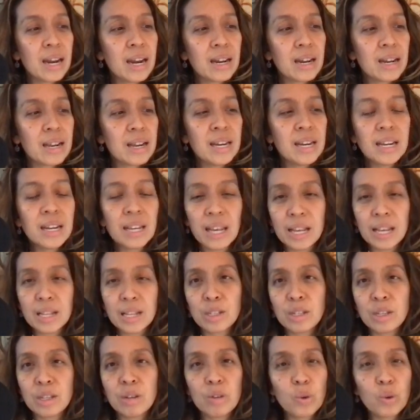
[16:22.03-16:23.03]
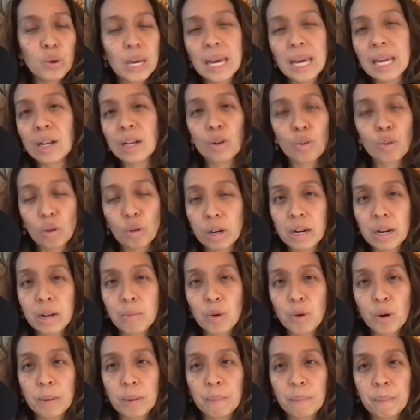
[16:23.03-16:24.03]
indicates to you you can't ignore it
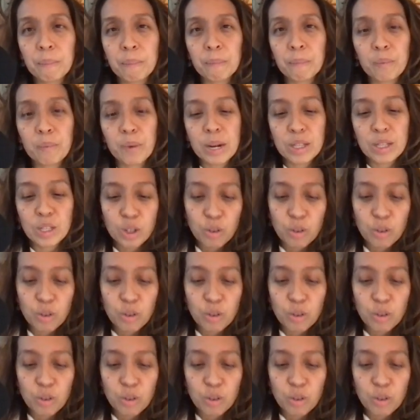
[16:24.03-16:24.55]
anymore, right?